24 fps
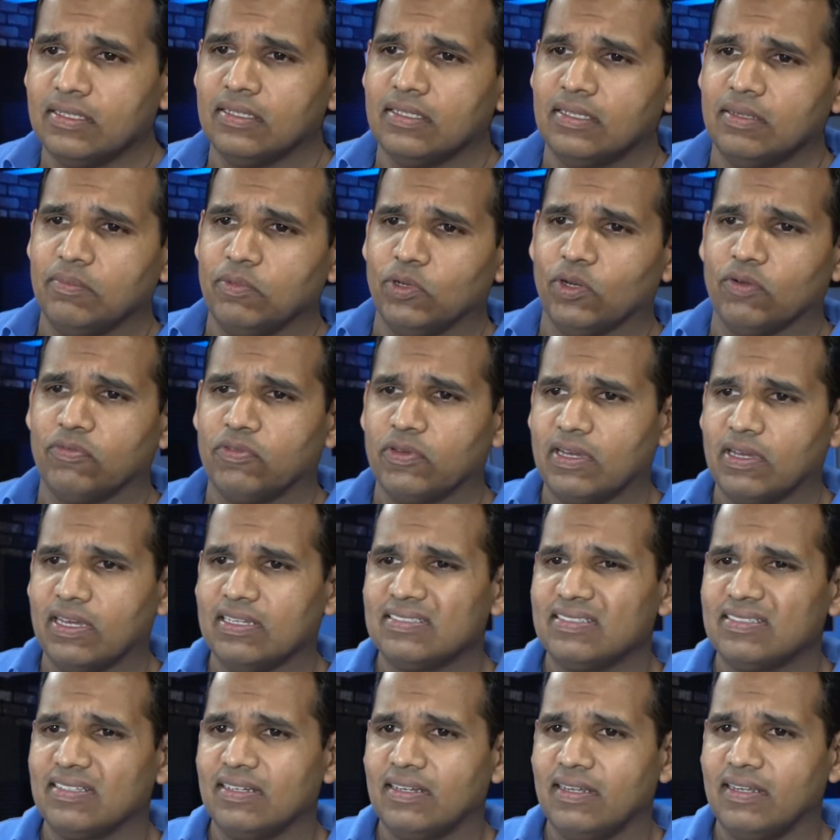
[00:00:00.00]
Let me know if you guys
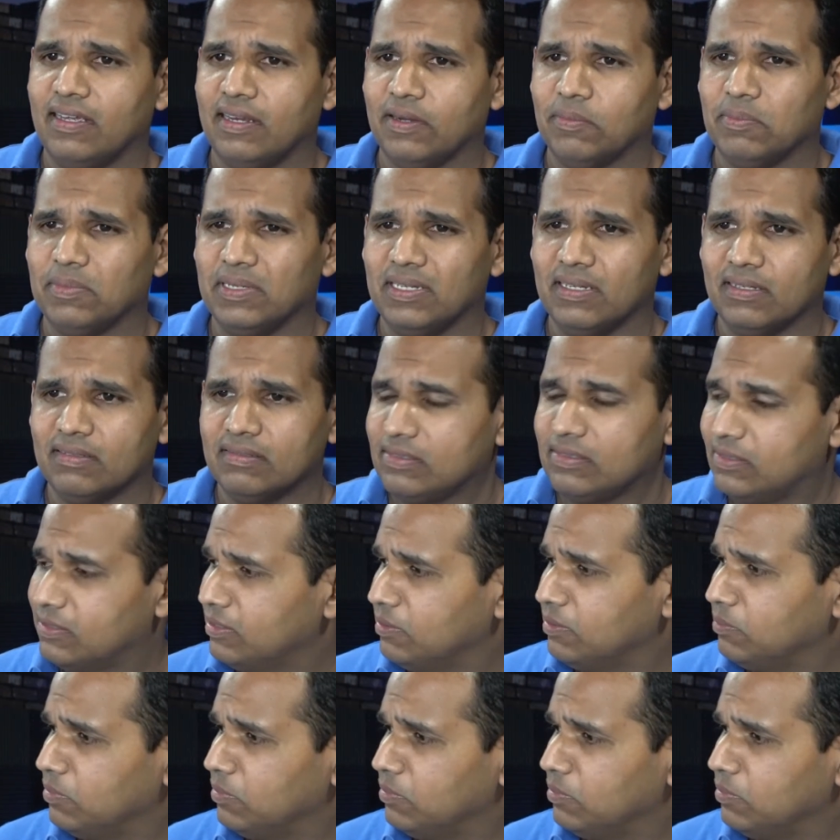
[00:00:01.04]
can hear me and see me